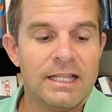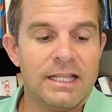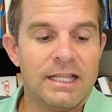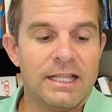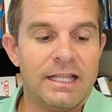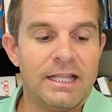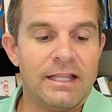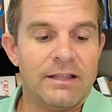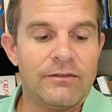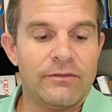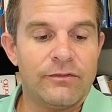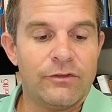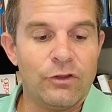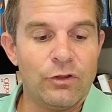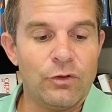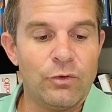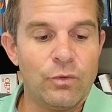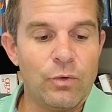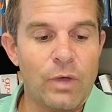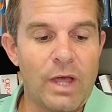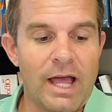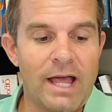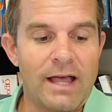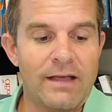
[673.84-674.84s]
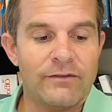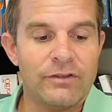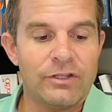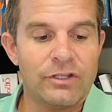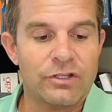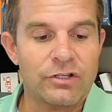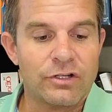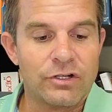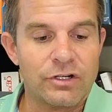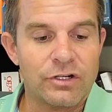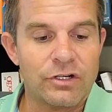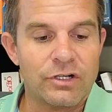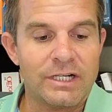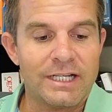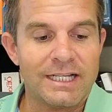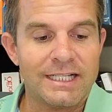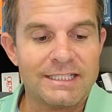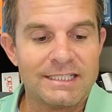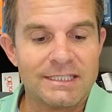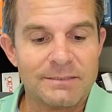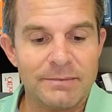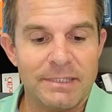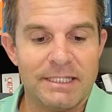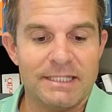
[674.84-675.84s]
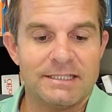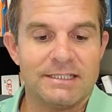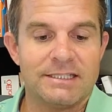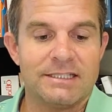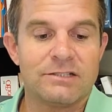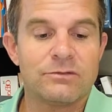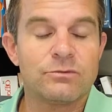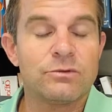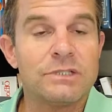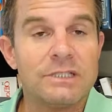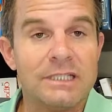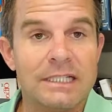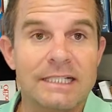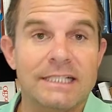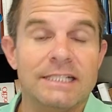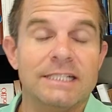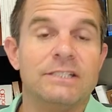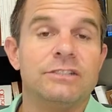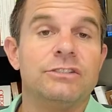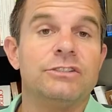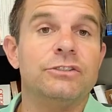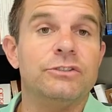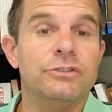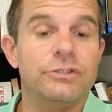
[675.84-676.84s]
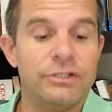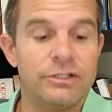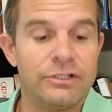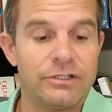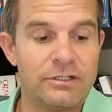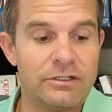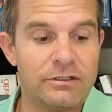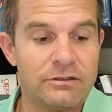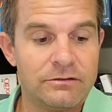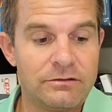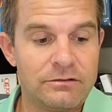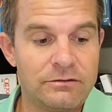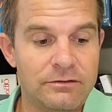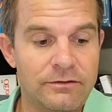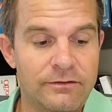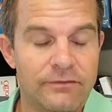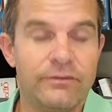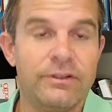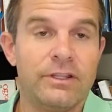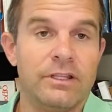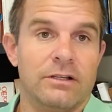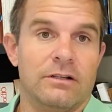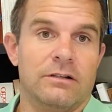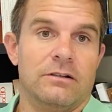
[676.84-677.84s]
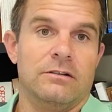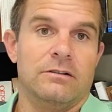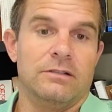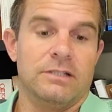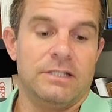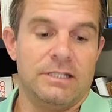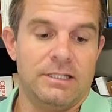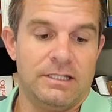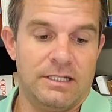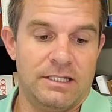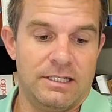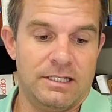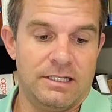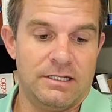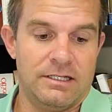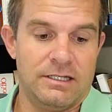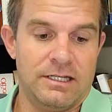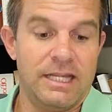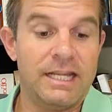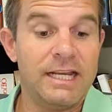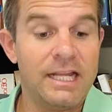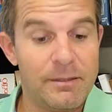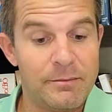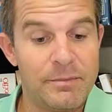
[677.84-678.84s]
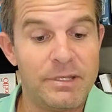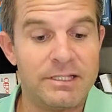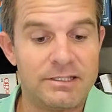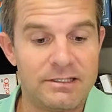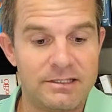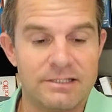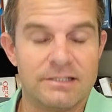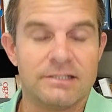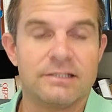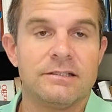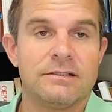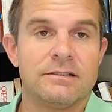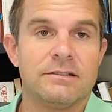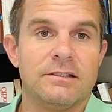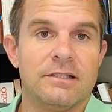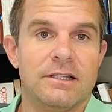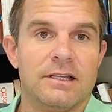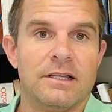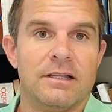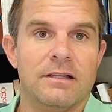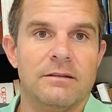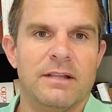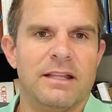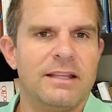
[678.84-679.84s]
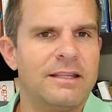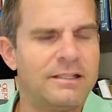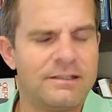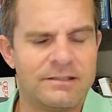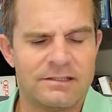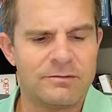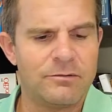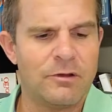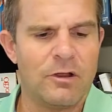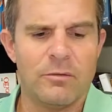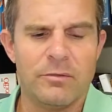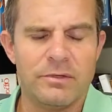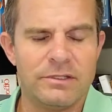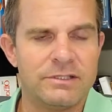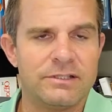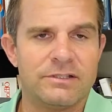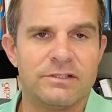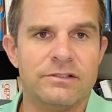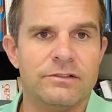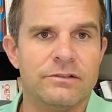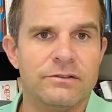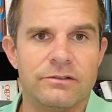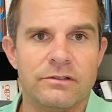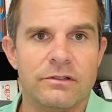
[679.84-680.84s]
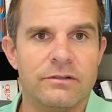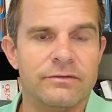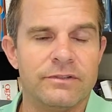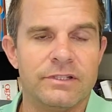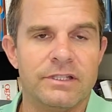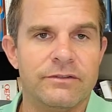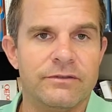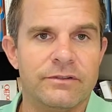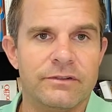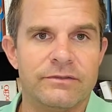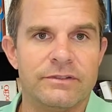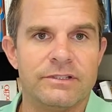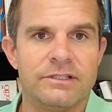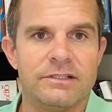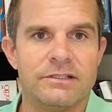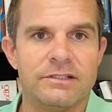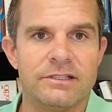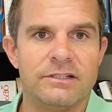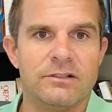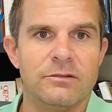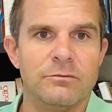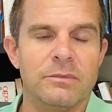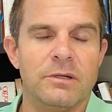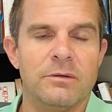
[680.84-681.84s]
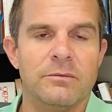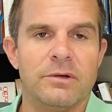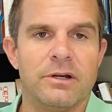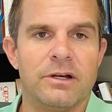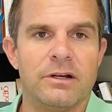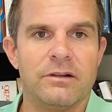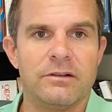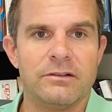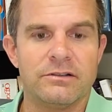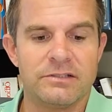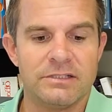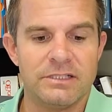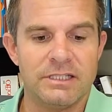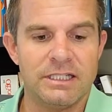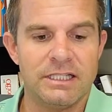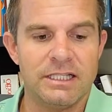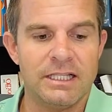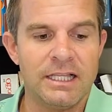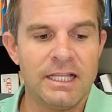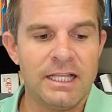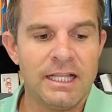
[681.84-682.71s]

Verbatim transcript: if you have incurred expenses related to your vehicle in in a business. Uh, I think small business too. So even if it's a single member LLC,